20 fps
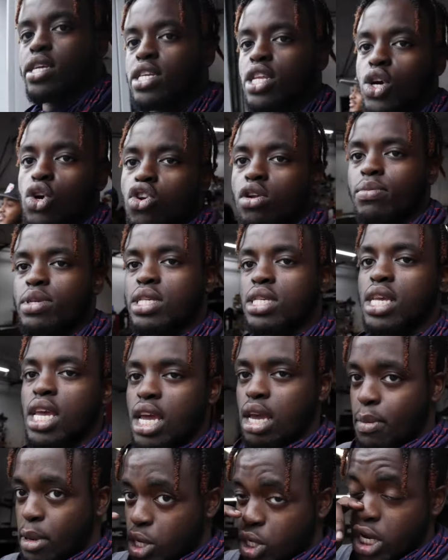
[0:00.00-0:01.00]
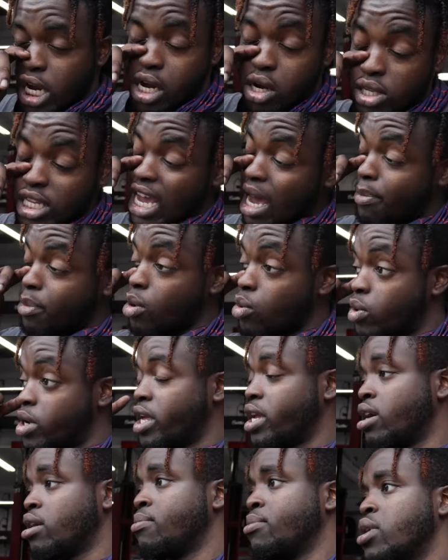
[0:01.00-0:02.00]
dig know what I'm saying? Make sure y'all go tap in with
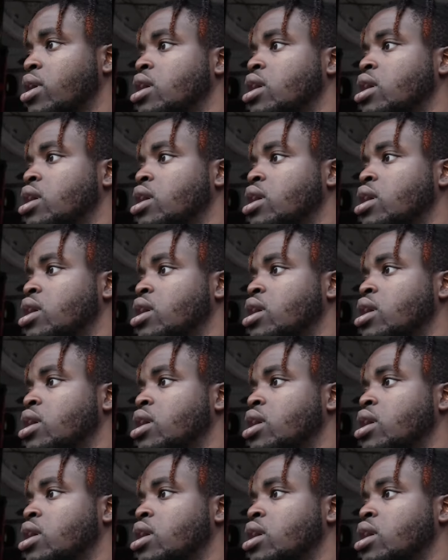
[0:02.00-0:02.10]
him.